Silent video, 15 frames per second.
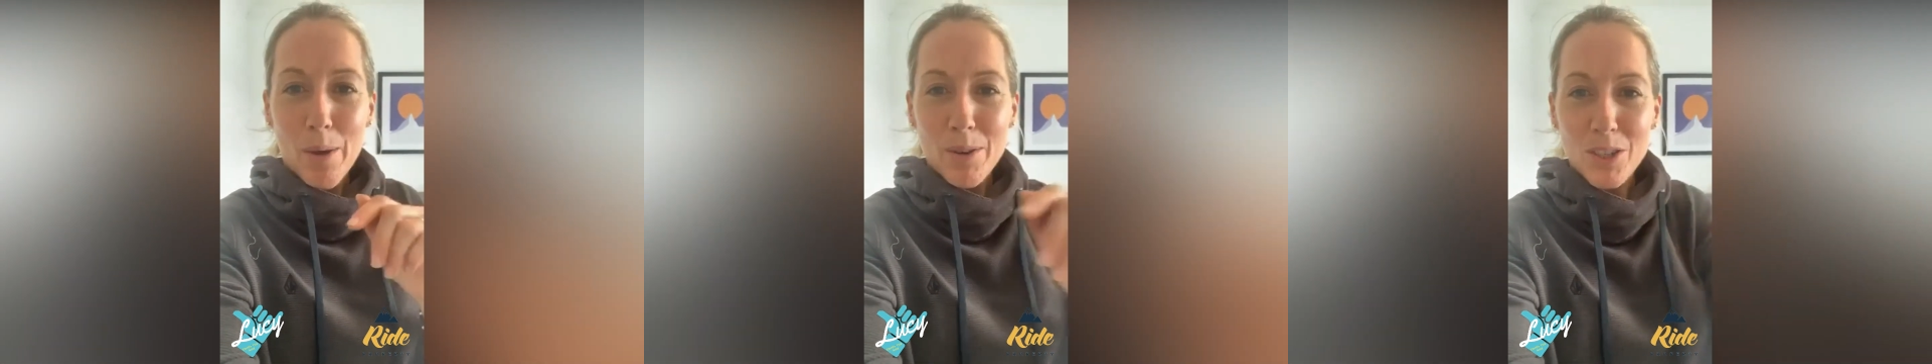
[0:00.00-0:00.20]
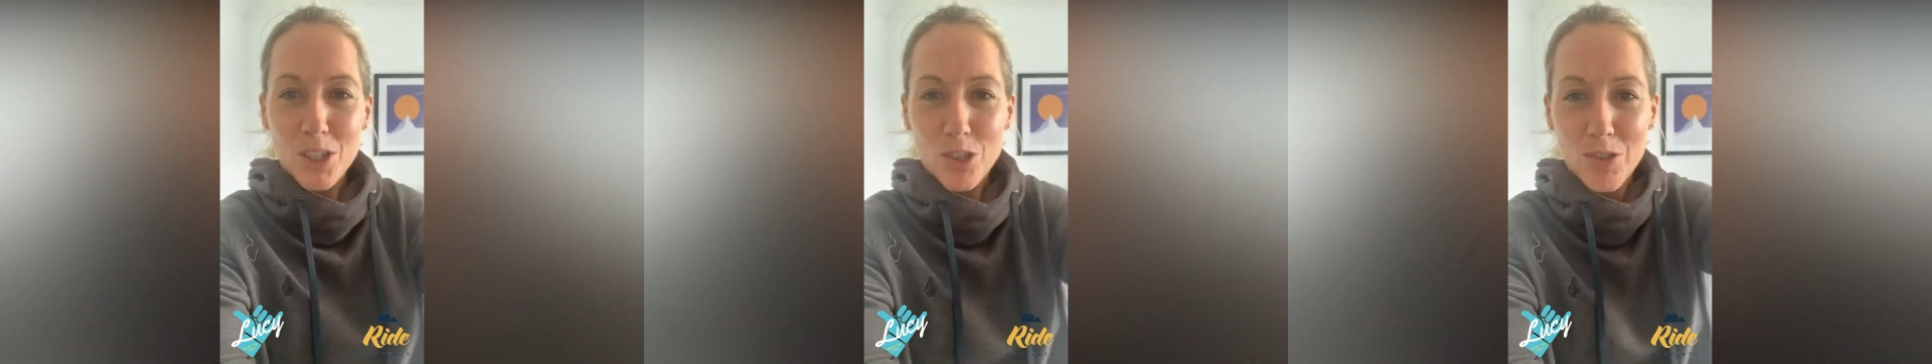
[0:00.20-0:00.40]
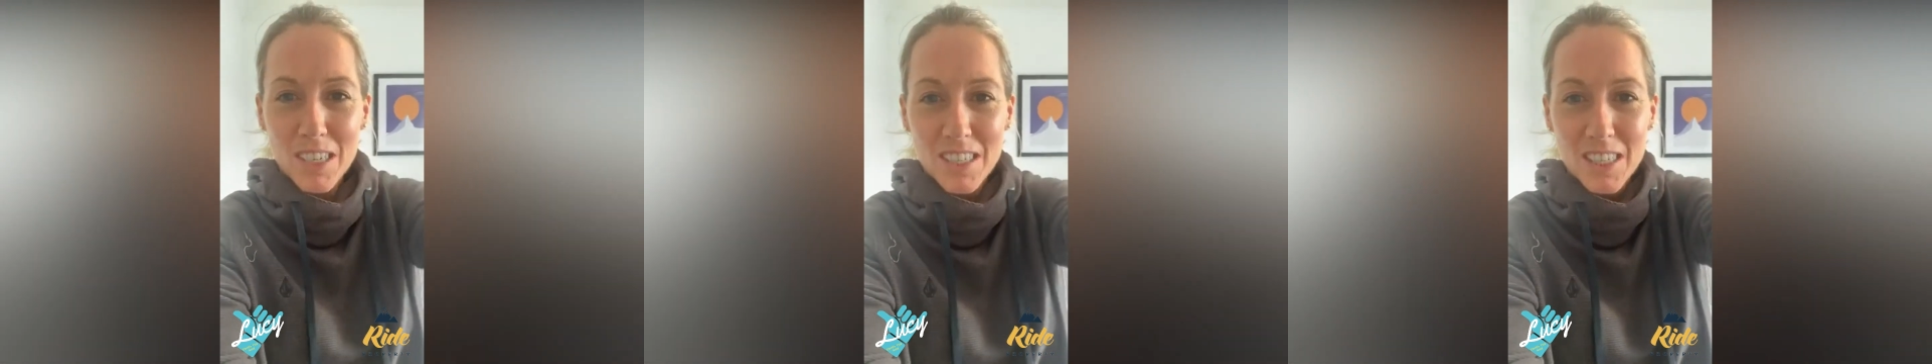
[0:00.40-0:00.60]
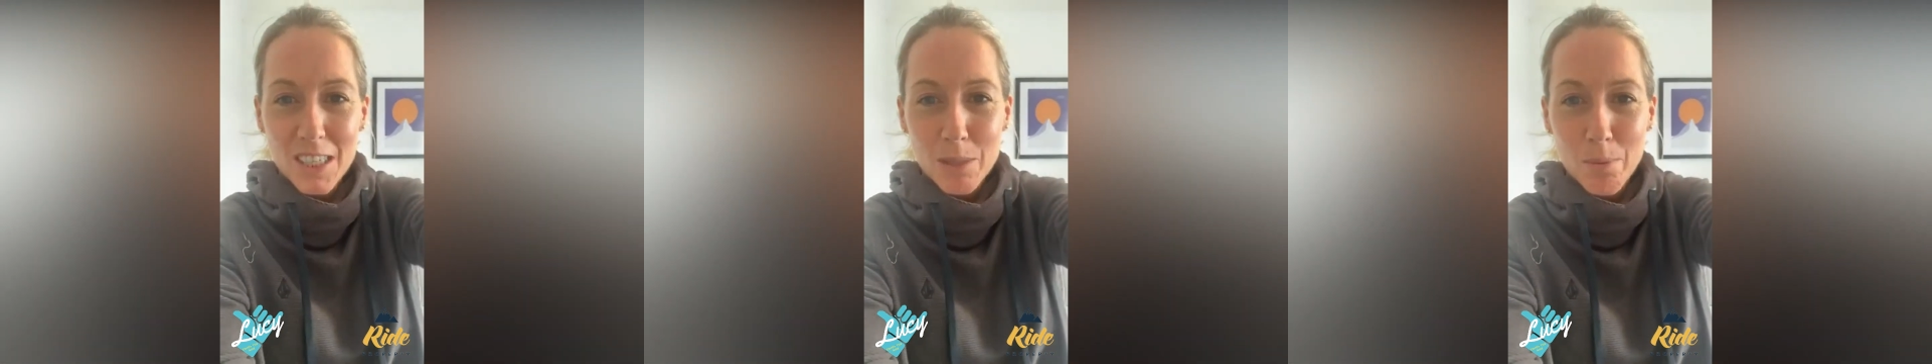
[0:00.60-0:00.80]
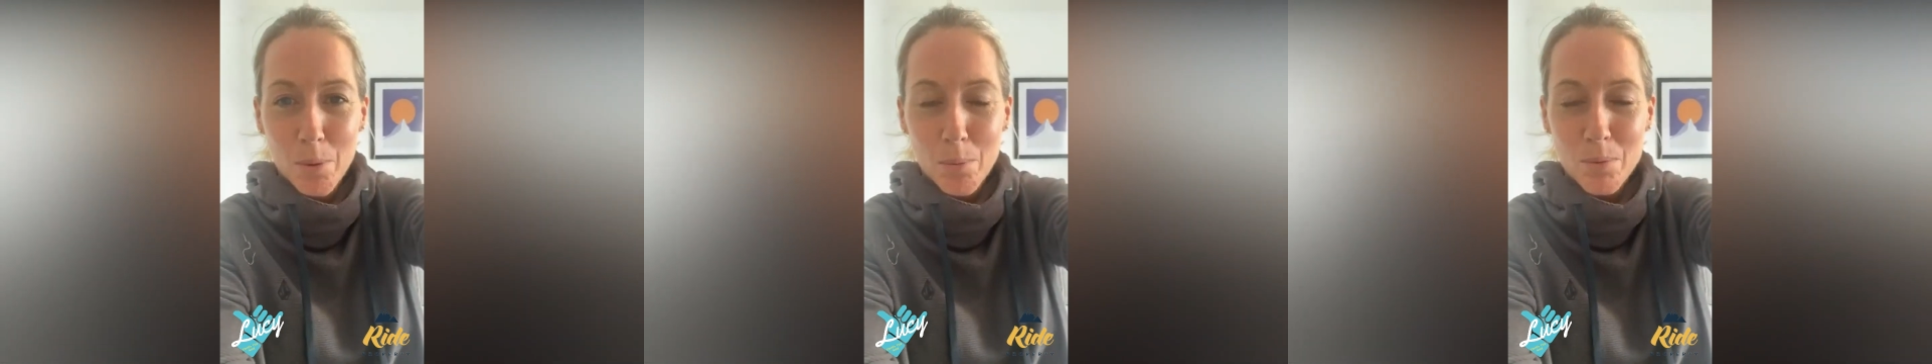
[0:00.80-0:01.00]
hour just
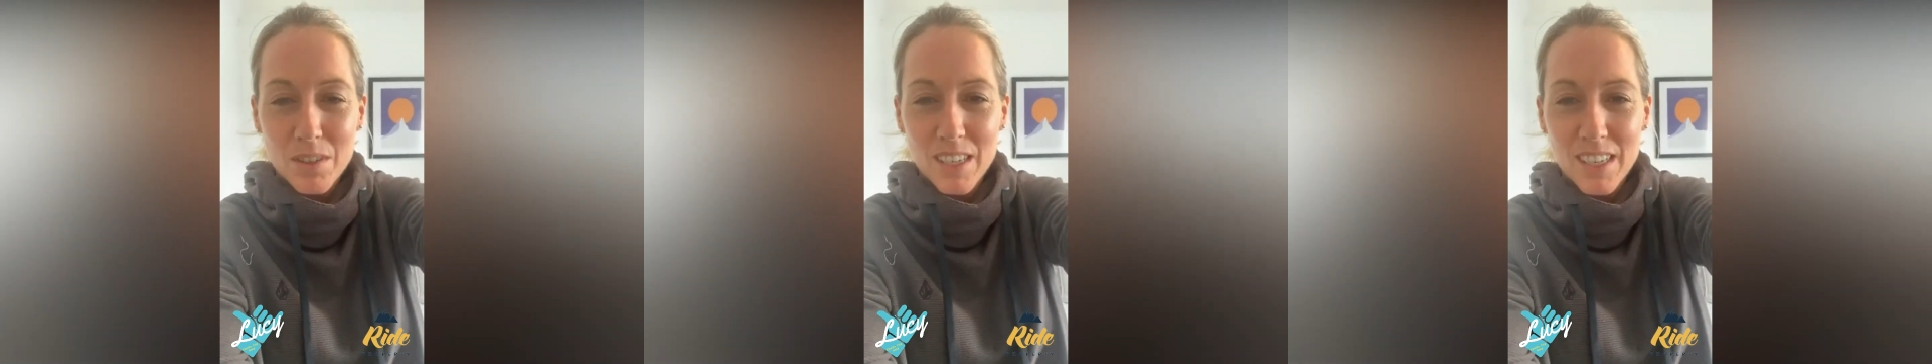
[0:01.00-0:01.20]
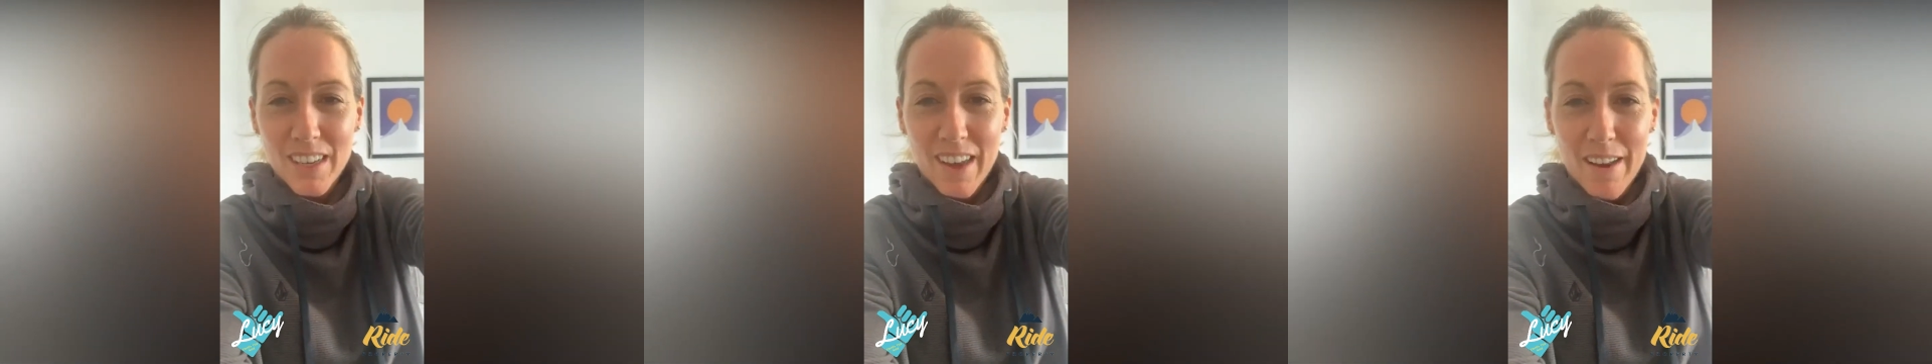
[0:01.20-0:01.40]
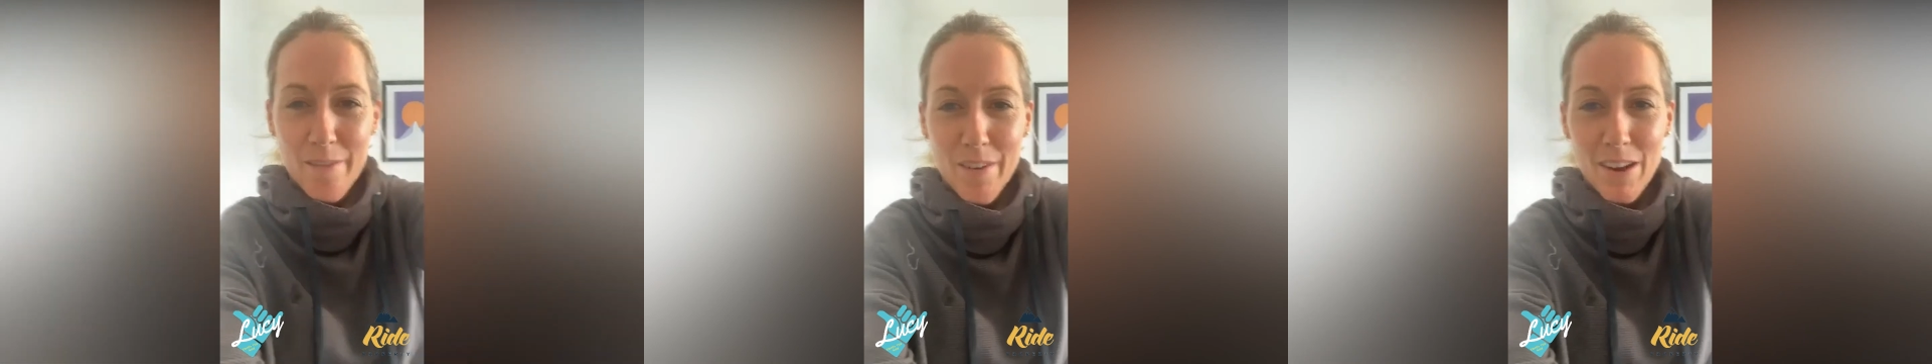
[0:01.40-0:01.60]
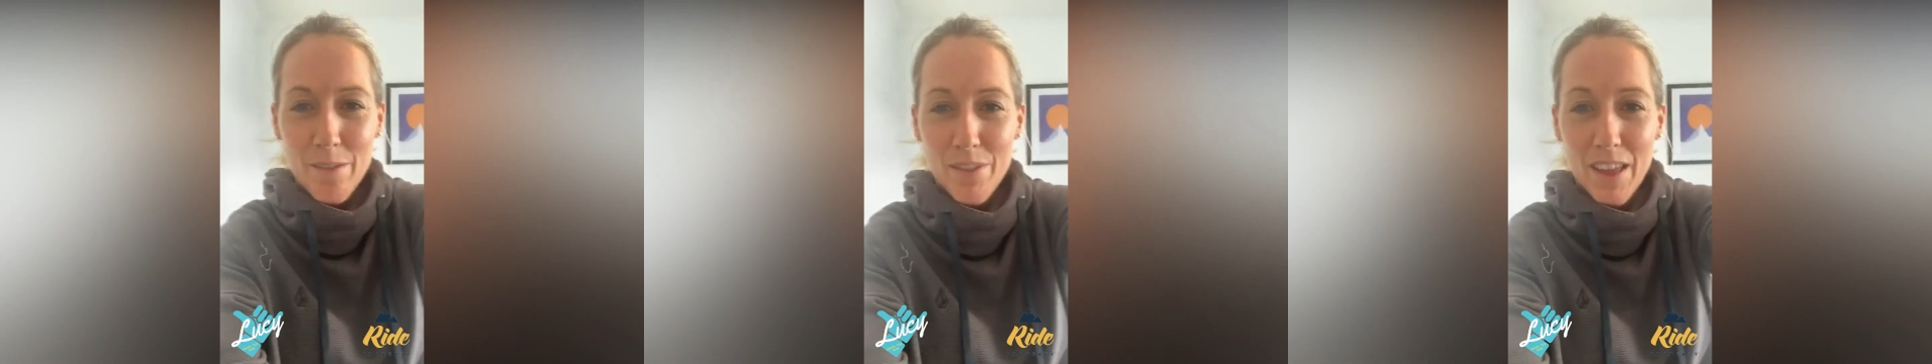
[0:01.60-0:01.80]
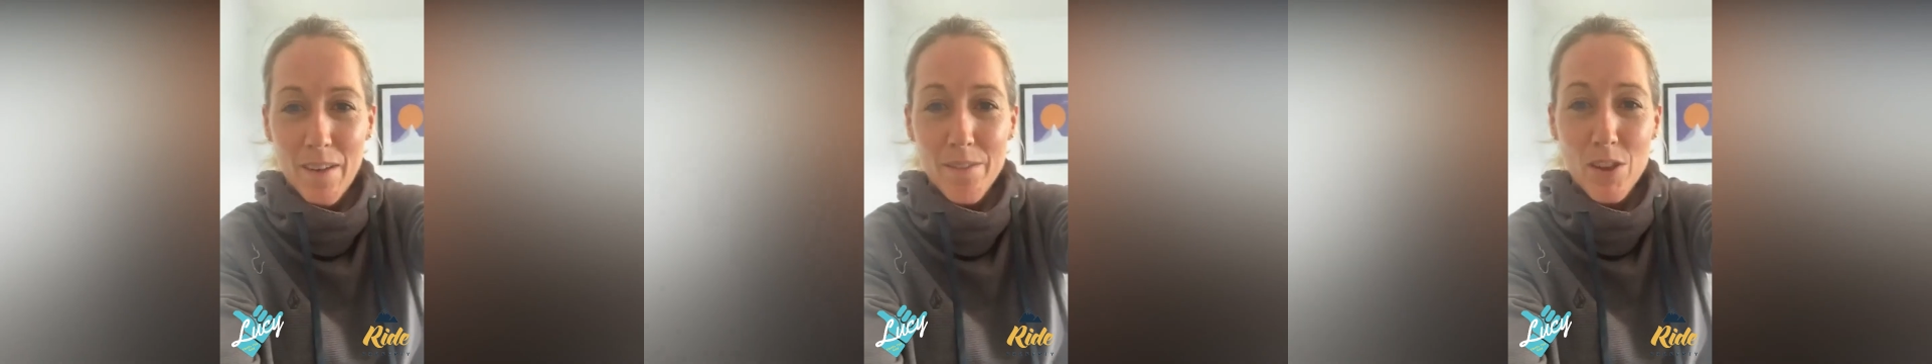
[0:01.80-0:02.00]
dressing this property and getting it
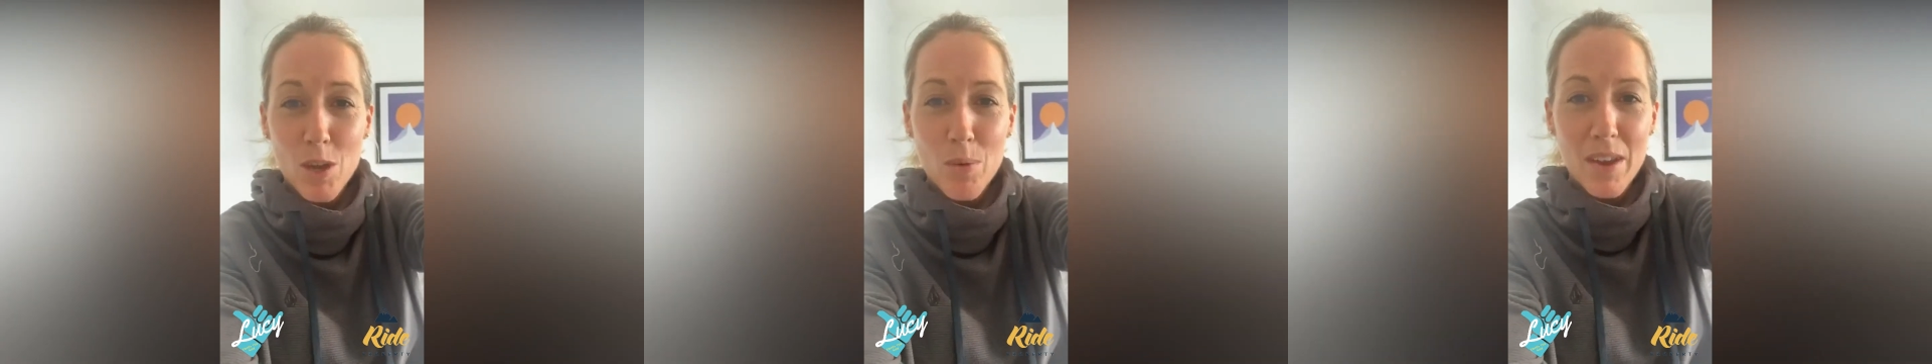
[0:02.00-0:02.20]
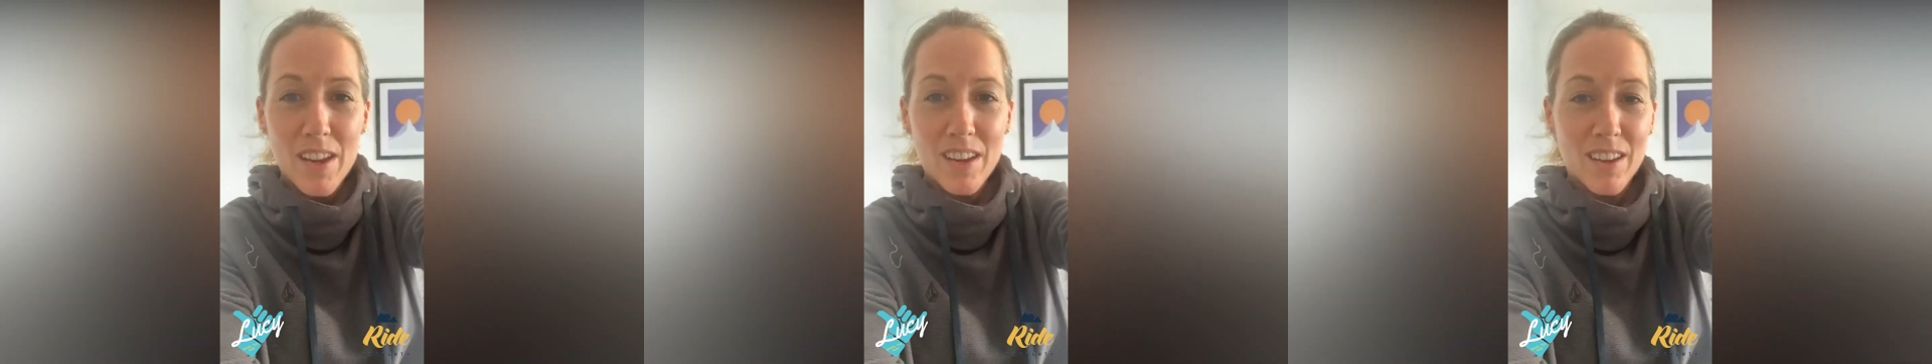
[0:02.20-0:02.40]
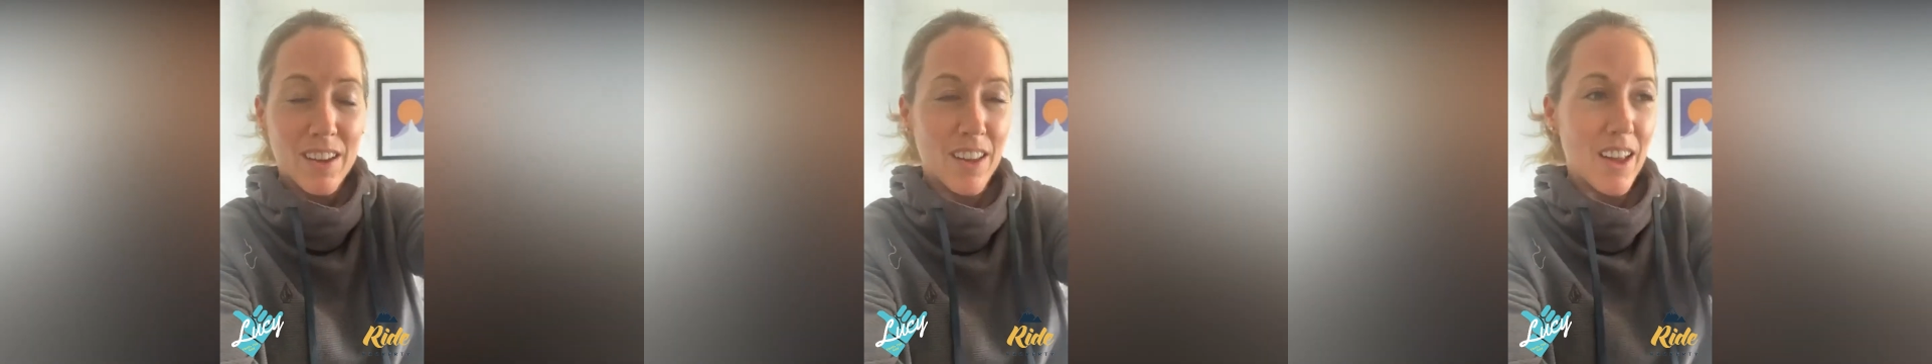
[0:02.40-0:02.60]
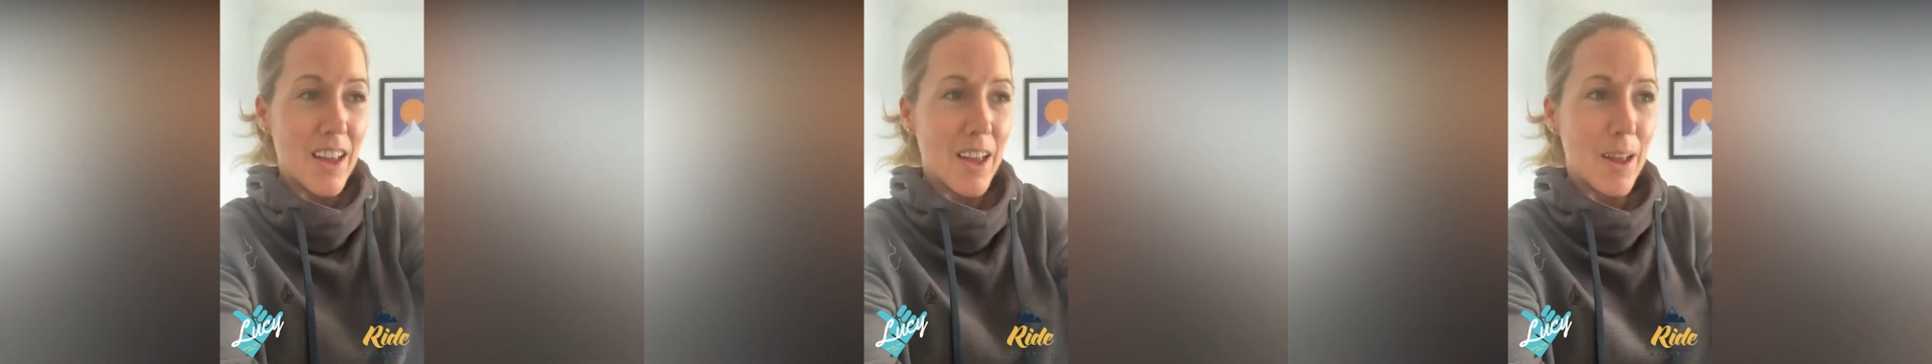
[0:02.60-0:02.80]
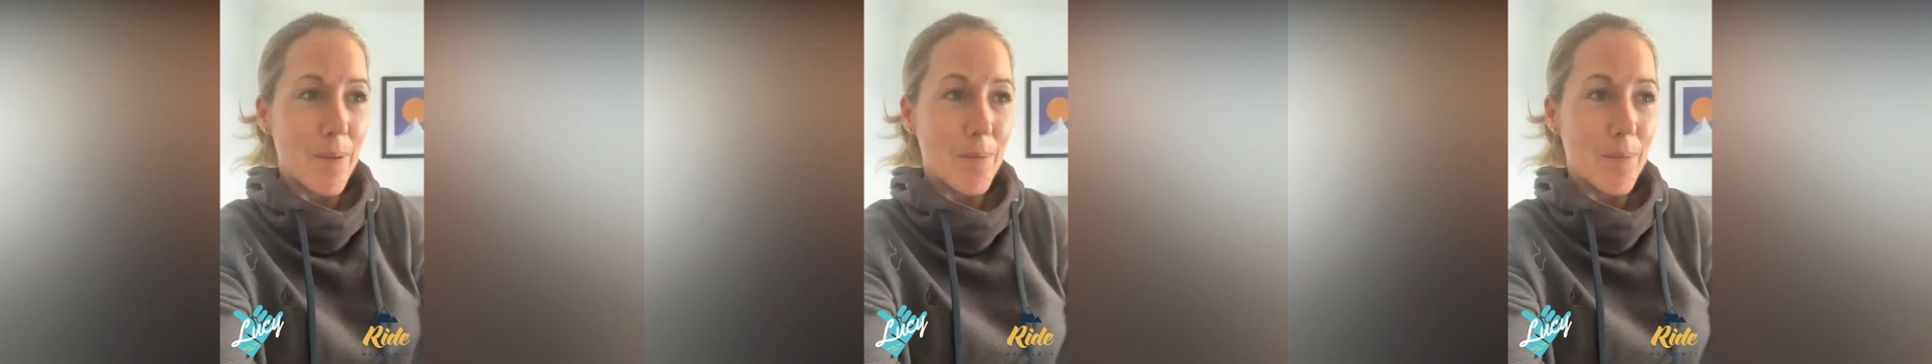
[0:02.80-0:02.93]
ready for that viewing.